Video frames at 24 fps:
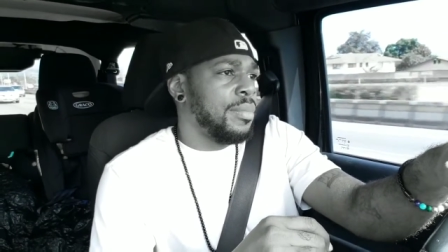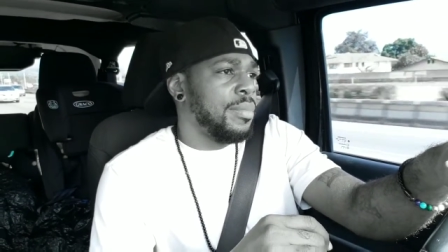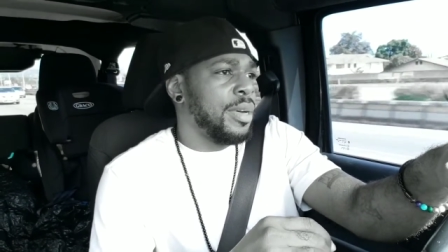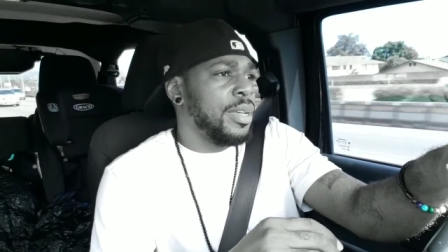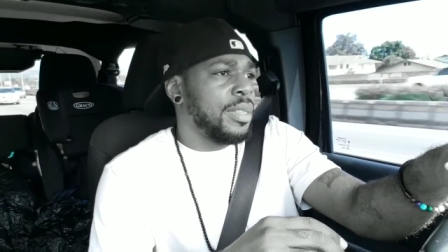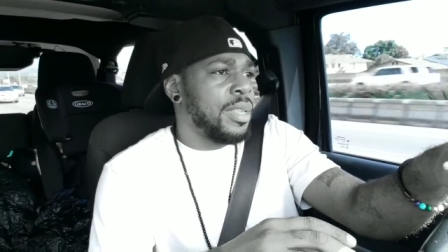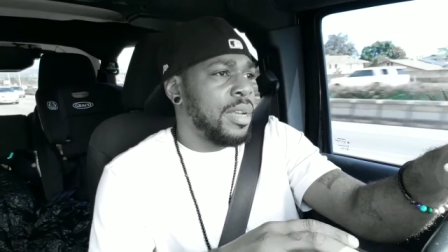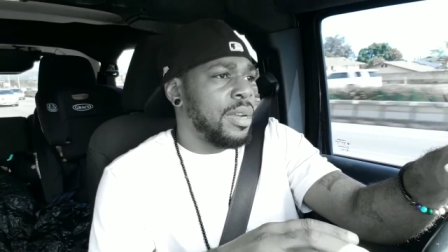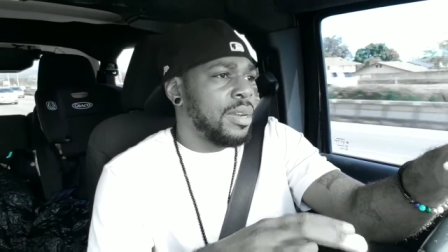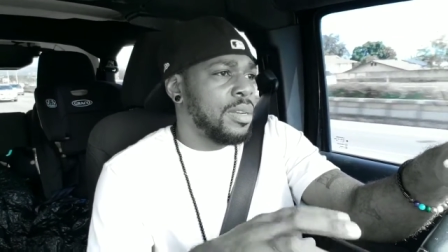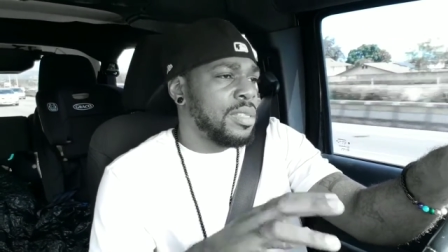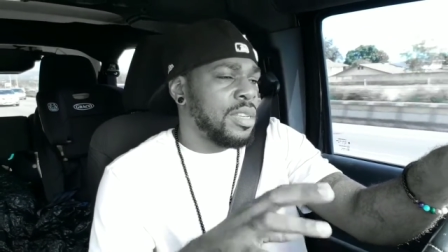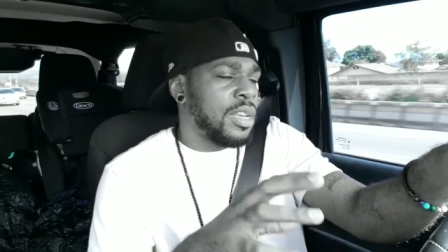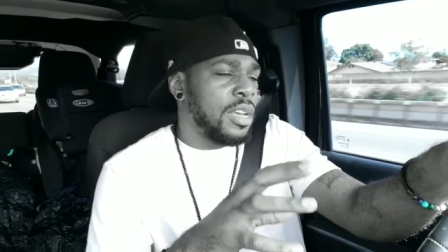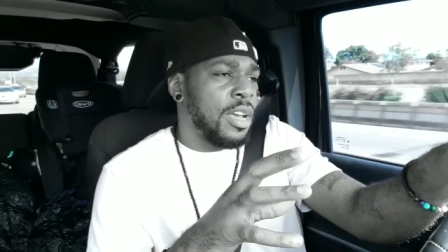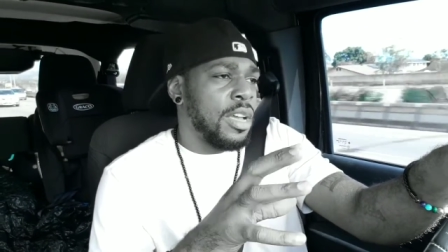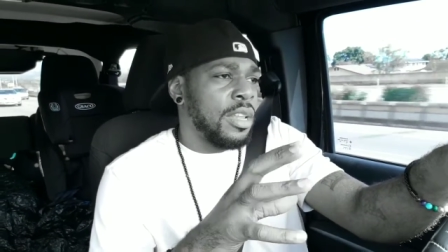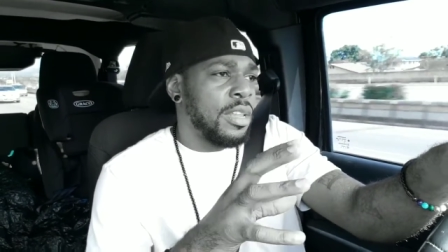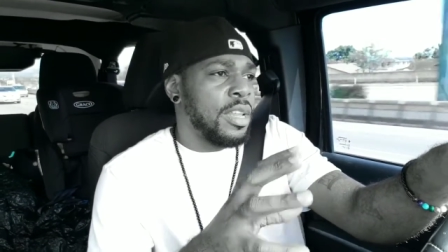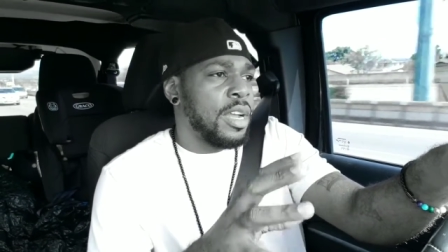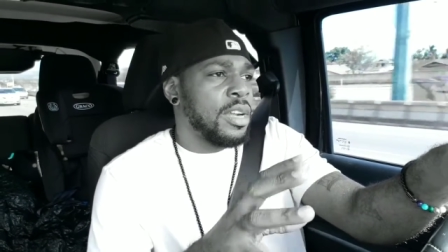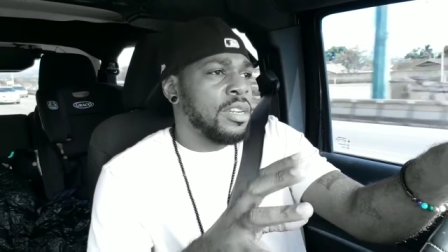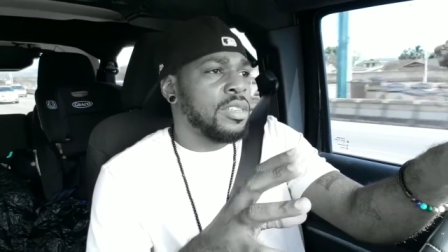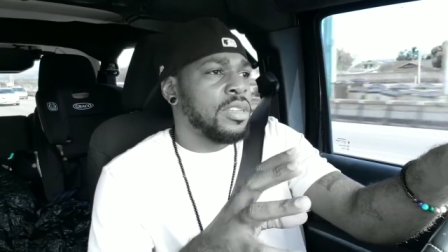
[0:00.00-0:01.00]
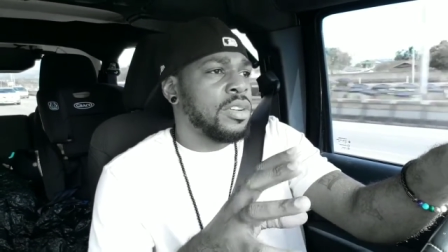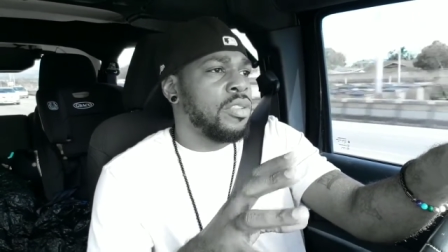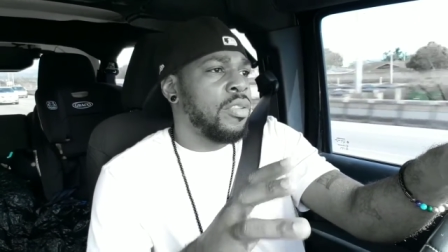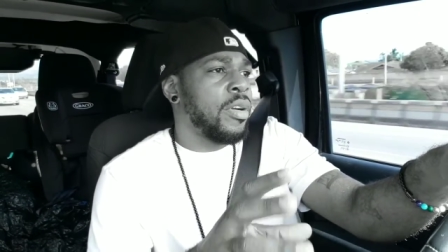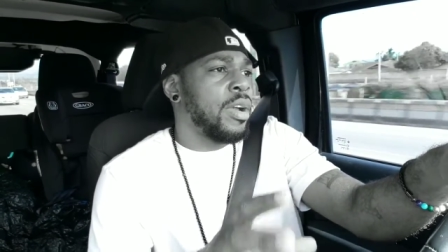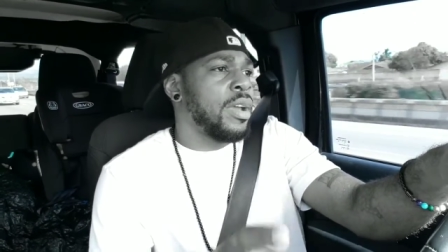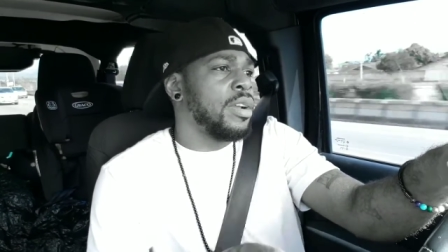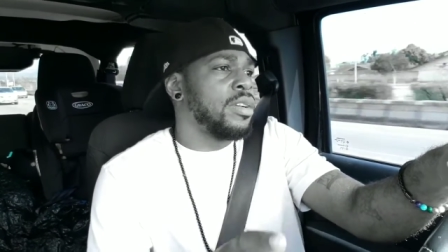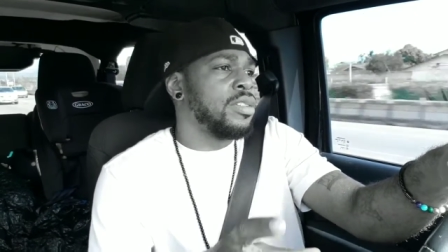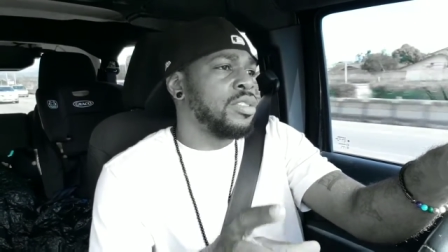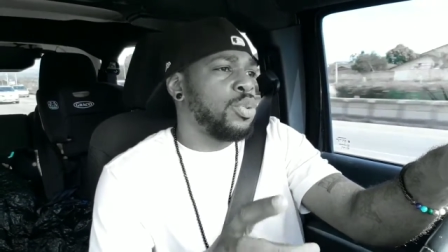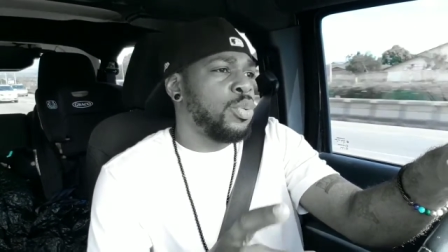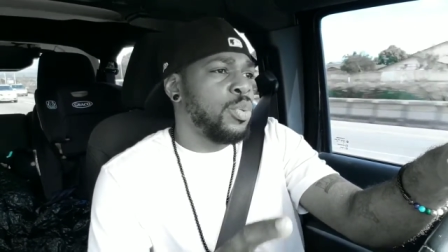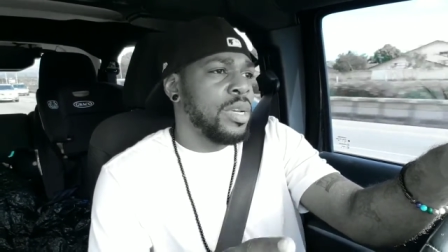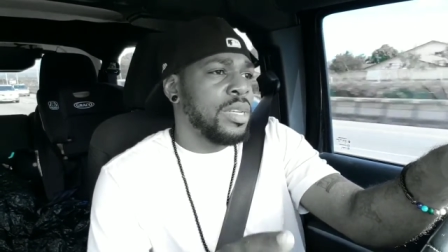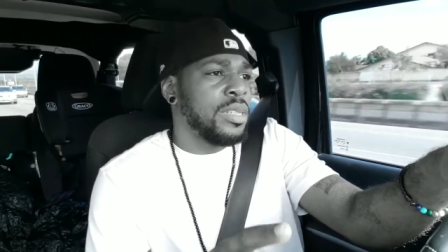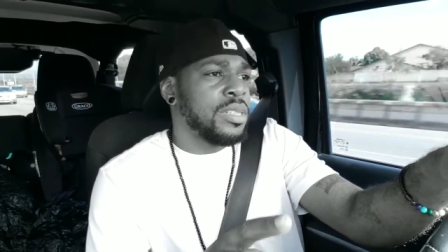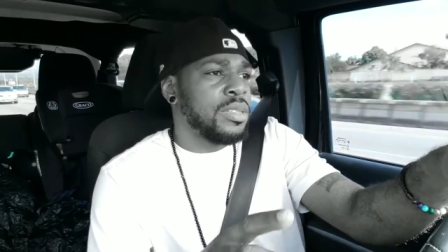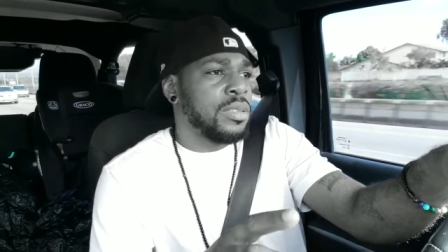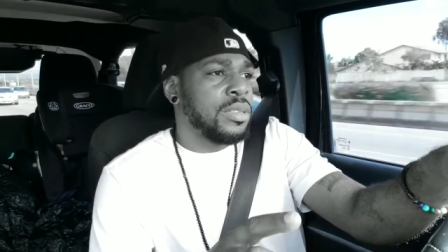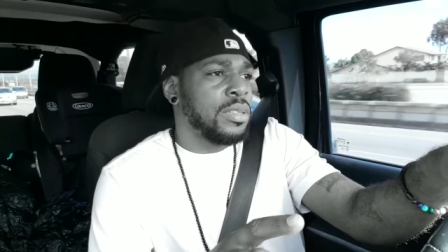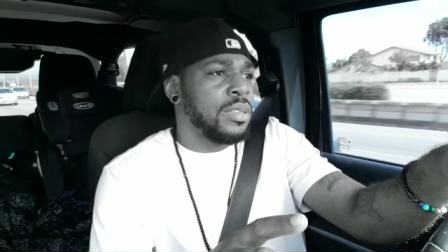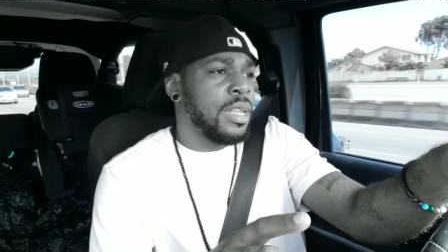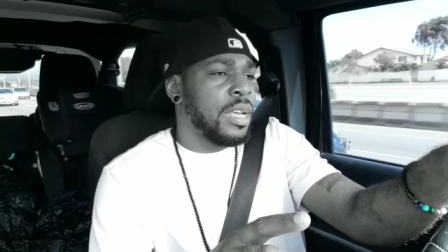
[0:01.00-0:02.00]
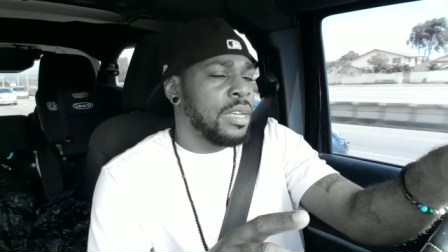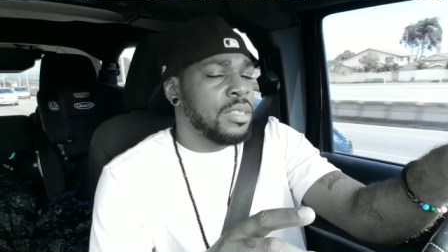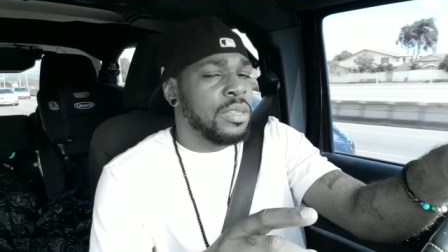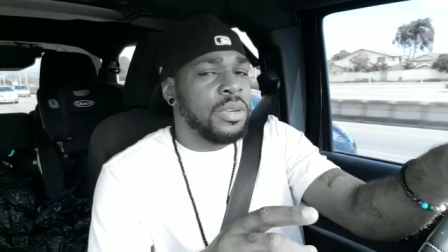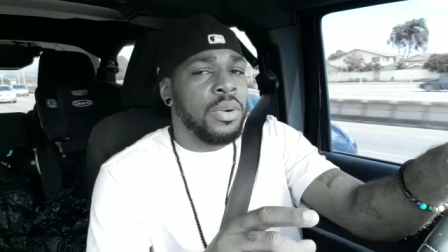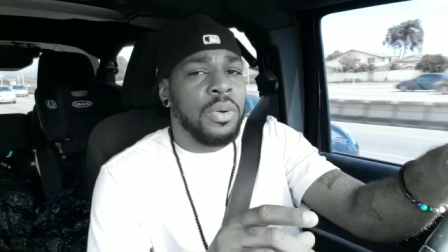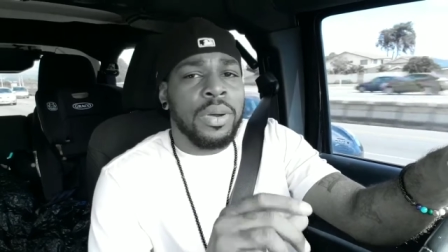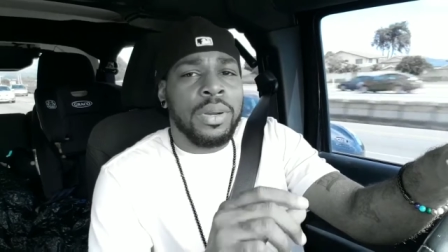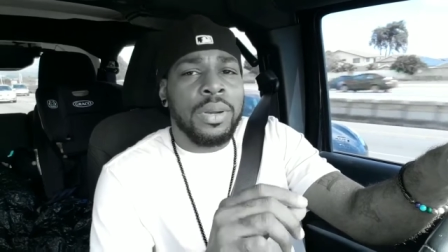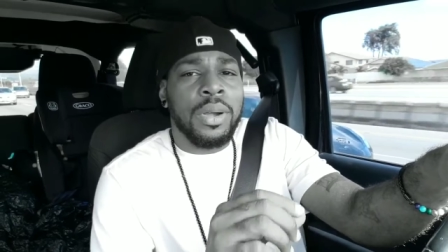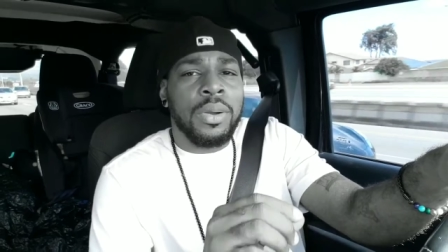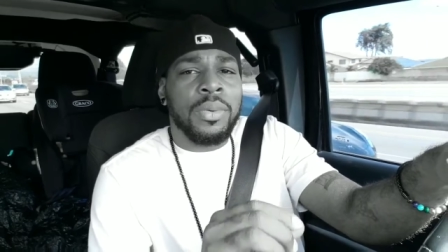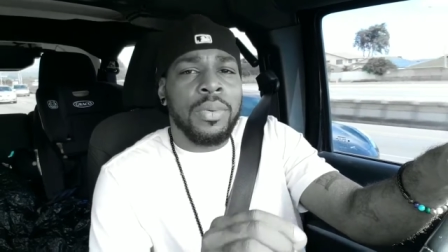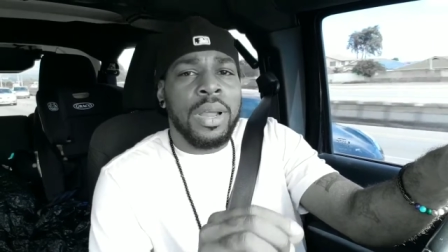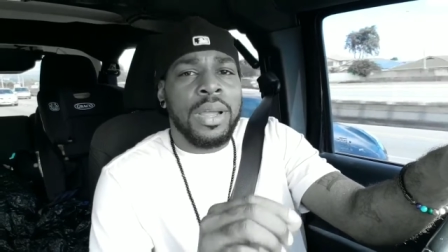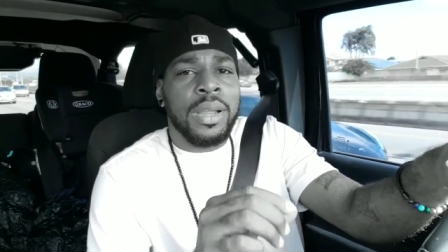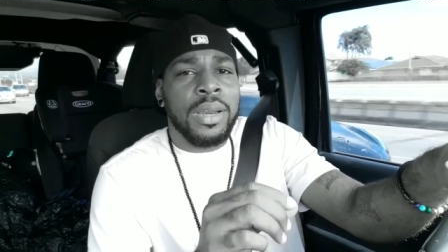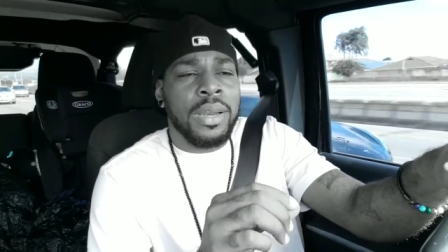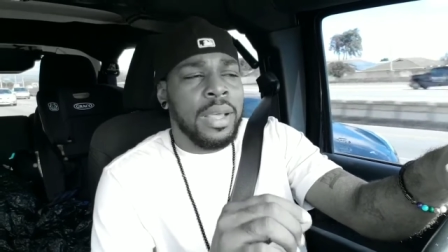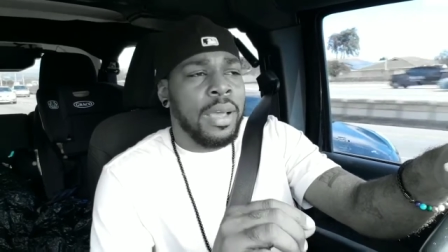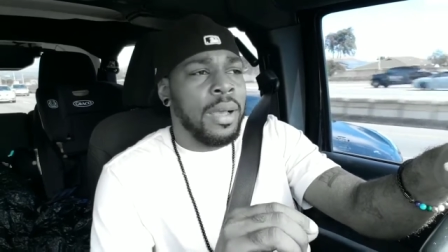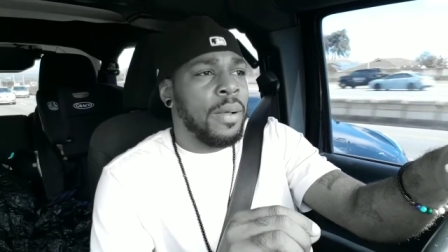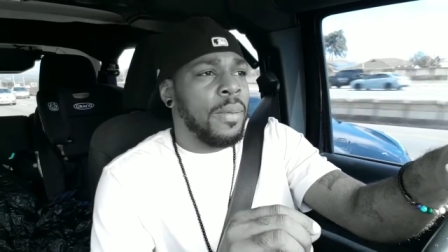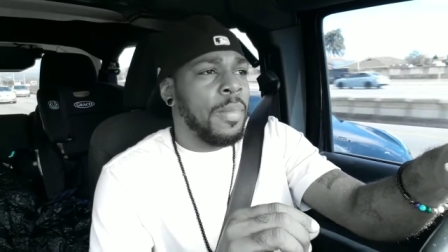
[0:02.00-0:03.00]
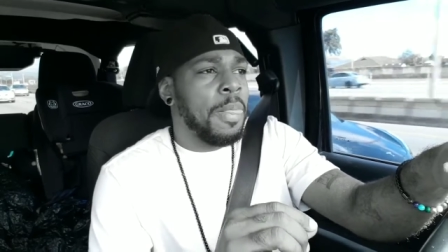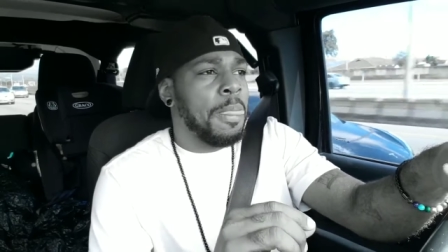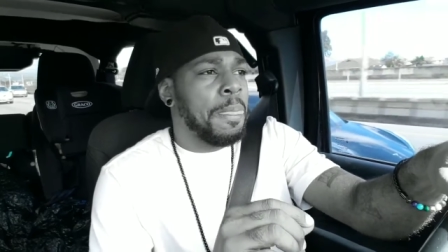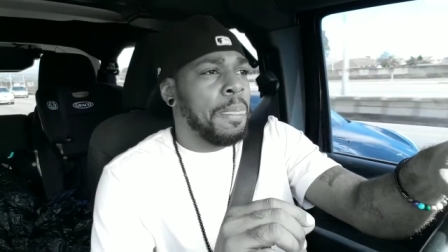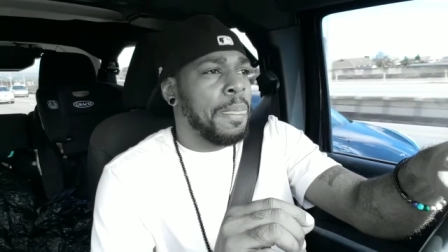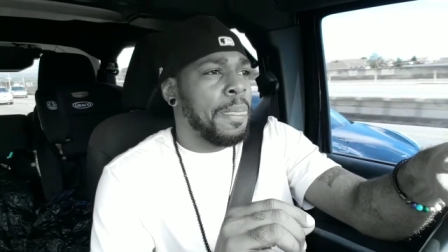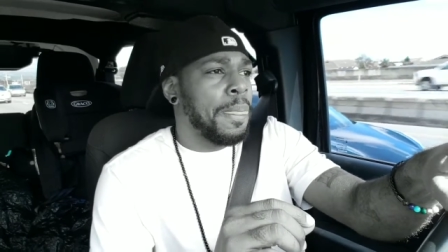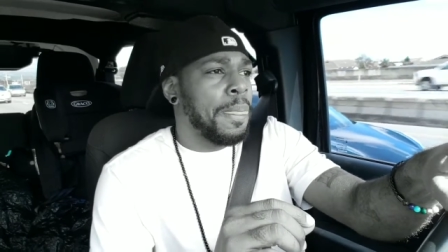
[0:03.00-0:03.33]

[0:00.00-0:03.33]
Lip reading: But there's a greater twist that's going on right now.